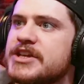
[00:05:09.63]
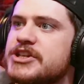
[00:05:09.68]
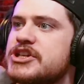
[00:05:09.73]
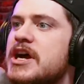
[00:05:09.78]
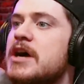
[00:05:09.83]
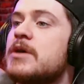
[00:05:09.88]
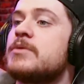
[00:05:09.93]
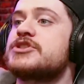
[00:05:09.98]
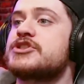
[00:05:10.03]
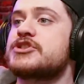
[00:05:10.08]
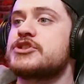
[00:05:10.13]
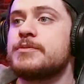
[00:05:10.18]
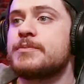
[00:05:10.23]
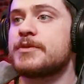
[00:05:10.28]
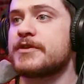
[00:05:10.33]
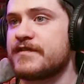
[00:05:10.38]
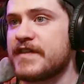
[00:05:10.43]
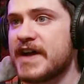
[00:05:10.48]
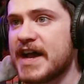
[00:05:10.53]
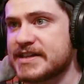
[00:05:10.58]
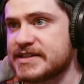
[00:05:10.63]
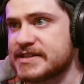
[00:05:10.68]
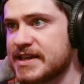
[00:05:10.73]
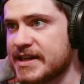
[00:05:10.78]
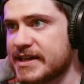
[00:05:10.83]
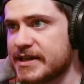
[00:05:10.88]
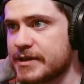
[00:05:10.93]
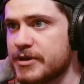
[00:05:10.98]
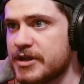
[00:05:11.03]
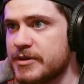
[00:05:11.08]
shot was super
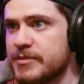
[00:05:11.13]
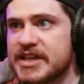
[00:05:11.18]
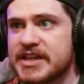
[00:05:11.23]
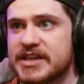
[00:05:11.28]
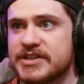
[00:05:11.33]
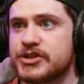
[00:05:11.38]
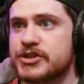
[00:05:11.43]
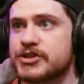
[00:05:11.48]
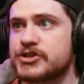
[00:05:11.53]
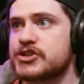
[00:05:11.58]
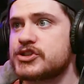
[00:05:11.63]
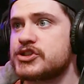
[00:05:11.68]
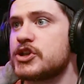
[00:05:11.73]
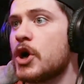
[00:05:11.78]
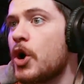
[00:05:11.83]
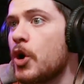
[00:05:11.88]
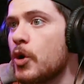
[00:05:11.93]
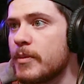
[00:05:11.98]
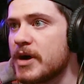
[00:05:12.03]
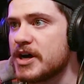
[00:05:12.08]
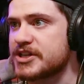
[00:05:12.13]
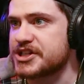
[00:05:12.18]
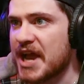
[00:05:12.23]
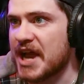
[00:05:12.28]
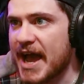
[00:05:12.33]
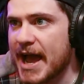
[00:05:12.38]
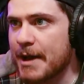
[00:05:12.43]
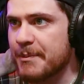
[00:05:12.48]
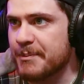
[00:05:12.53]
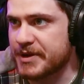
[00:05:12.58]
fascinating to me because there's so much
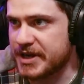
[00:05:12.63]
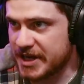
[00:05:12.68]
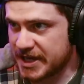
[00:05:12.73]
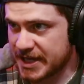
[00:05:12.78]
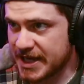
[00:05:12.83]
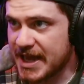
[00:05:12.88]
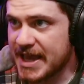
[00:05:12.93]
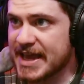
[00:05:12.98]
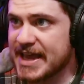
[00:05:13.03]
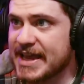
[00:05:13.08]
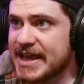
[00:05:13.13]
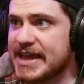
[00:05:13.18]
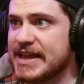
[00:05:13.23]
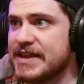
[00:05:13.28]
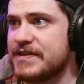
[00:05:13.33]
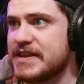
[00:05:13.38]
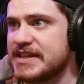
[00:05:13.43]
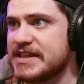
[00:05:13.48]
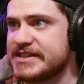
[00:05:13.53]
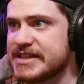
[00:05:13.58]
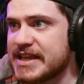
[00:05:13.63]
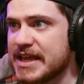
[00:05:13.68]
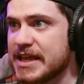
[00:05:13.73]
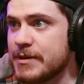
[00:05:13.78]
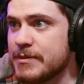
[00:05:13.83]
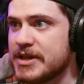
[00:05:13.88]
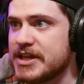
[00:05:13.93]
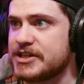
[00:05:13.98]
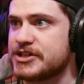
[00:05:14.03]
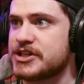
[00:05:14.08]
happening in this
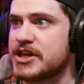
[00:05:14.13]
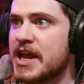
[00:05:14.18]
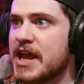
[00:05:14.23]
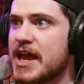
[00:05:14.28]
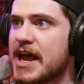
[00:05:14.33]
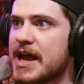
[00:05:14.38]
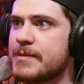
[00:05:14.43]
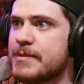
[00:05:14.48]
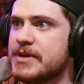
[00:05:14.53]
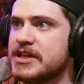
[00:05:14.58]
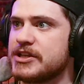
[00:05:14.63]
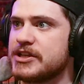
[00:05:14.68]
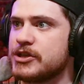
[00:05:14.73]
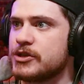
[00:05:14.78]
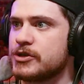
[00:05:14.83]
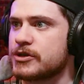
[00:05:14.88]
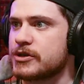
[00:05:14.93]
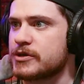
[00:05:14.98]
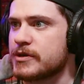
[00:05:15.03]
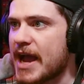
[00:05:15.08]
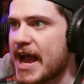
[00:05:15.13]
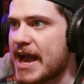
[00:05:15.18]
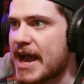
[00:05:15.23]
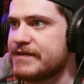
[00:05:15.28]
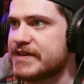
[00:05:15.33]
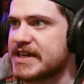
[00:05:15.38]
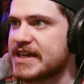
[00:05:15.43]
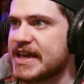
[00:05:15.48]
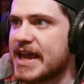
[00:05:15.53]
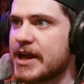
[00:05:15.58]
image. I mean, you have
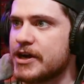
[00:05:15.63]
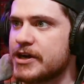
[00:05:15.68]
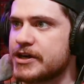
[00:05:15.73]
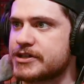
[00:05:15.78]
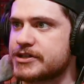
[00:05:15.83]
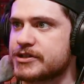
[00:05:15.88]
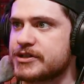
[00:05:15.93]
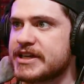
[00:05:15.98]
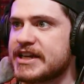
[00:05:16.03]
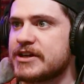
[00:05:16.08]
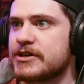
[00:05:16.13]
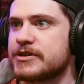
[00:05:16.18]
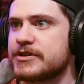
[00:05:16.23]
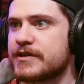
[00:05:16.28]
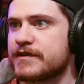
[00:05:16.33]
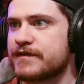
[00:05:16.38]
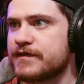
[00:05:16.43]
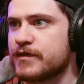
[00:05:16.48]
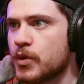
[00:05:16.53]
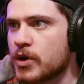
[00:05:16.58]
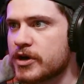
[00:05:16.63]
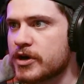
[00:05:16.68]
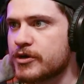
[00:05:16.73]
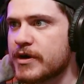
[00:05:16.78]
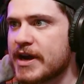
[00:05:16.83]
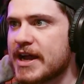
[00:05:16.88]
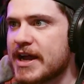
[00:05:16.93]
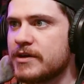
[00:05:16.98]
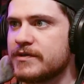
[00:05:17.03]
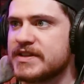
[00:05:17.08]
a character here in the
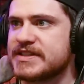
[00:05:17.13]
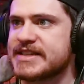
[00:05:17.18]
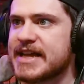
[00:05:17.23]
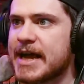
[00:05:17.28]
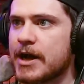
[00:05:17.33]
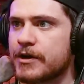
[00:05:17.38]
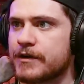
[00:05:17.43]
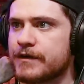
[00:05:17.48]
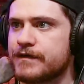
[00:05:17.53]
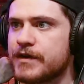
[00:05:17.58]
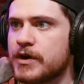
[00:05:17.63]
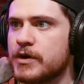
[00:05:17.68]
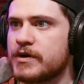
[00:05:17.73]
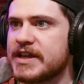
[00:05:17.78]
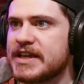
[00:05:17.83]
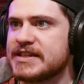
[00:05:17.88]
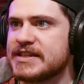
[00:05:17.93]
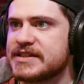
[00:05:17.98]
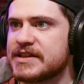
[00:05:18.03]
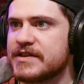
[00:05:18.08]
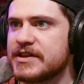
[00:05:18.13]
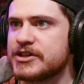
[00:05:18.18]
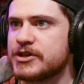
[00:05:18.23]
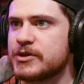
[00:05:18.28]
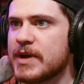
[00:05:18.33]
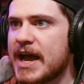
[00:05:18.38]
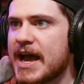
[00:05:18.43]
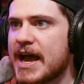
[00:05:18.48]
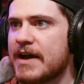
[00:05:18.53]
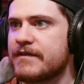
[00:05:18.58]
foreground that's out of focus, and then you
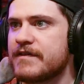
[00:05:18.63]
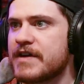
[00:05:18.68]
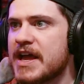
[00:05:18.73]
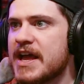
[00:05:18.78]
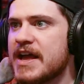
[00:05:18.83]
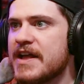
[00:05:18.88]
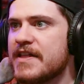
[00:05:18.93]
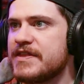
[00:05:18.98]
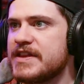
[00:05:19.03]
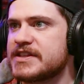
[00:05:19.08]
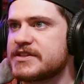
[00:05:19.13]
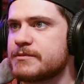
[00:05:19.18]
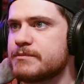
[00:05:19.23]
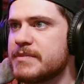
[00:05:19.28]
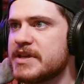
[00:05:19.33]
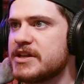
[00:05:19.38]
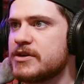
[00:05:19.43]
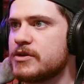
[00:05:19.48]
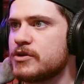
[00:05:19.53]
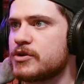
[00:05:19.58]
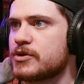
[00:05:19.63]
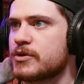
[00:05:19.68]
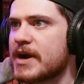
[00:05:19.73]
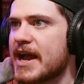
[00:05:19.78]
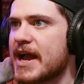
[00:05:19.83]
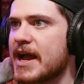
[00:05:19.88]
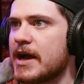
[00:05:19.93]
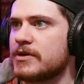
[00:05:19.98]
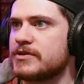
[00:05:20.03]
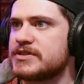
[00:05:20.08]
have this middle
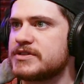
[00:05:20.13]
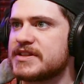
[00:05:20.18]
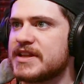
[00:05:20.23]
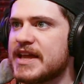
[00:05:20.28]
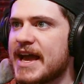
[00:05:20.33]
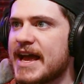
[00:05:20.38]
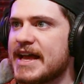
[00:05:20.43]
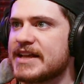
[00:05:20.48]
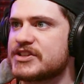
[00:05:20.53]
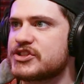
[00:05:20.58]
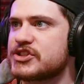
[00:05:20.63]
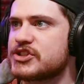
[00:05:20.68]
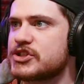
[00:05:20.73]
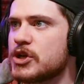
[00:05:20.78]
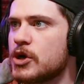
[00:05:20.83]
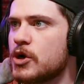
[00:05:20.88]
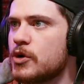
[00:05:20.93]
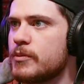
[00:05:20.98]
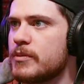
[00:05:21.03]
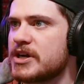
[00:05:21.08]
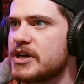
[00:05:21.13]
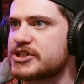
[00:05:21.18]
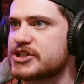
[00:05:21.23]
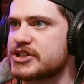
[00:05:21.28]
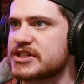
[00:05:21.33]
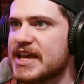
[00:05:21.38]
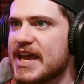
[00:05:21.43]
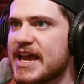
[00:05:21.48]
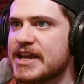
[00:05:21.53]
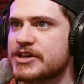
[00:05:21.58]
ground that has so much
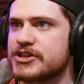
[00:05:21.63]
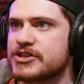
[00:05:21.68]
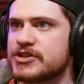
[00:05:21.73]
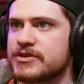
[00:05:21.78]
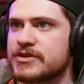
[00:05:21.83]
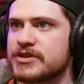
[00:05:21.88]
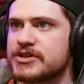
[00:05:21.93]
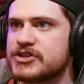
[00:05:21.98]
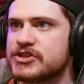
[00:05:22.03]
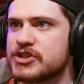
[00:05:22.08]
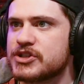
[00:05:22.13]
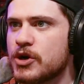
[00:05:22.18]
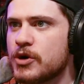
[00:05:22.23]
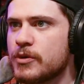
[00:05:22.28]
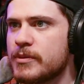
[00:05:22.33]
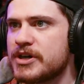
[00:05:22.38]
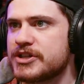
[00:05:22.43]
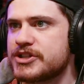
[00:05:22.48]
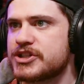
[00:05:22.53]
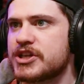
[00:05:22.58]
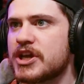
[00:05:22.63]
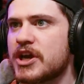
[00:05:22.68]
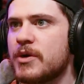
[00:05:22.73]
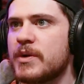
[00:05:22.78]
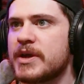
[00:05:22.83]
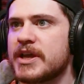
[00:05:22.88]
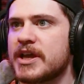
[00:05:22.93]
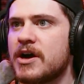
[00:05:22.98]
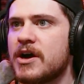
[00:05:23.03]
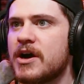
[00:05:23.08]
texture. There's so much
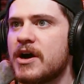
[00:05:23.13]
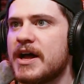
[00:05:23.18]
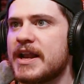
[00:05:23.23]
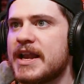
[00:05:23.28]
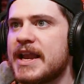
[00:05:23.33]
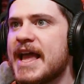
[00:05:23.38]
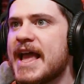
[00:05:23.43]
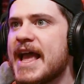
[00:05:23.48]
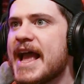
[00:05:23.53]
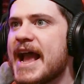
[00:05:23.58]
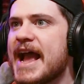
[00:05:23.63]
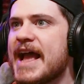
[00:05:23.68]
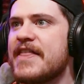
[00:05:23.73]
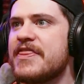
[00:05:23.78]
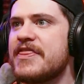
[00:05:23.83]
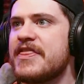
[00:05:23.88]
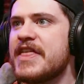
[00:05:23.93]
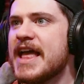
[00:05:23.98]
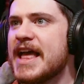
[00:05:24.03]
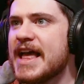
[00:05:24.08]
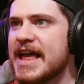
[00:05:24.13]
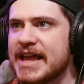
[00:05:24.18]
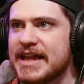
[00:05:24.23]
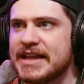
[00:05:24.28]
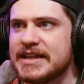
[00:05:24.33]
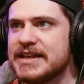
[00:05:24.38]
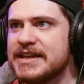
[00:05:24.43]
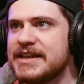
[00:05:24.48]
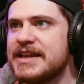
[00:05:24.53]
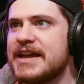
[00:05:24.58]
going on. And
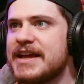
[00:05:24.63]
then